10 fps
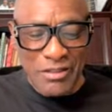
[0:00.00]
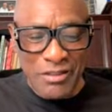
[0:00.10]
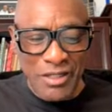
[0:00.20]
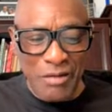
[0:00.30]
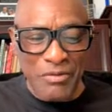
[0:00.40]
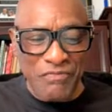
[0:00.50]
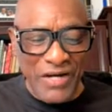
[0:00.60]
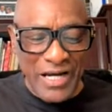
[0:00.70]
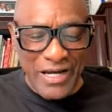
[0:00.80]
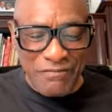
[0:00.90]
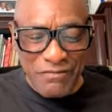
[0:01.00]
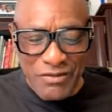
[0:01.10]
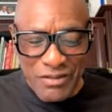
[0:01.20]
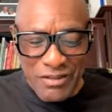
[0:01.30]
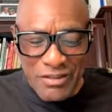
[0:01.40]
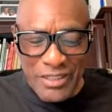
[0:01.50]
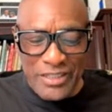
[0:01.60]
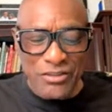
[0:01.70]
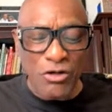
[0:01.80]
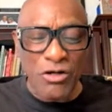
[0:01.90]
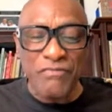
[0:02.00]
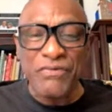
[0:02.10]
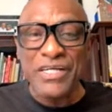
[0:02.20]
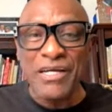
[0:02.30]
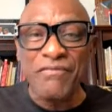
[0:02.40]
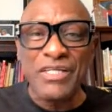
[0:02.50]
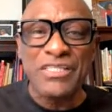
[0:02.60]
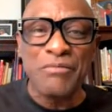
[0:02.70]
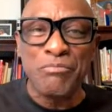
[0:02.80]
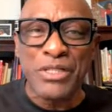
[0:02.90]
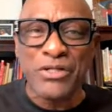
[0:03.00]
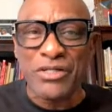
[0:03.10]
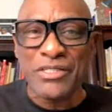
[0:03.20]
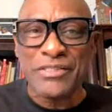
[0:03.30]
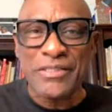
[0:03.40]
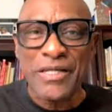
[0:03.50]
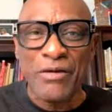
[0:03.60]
Number five, let go of forgiveness and bitterness.